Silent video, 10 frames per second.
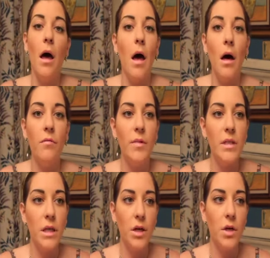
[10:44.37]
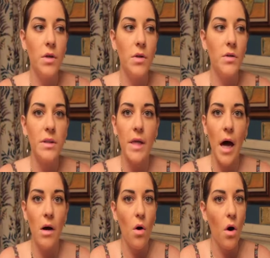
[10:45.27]
of materials
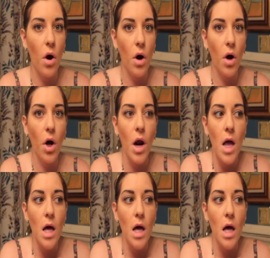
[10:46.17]
that are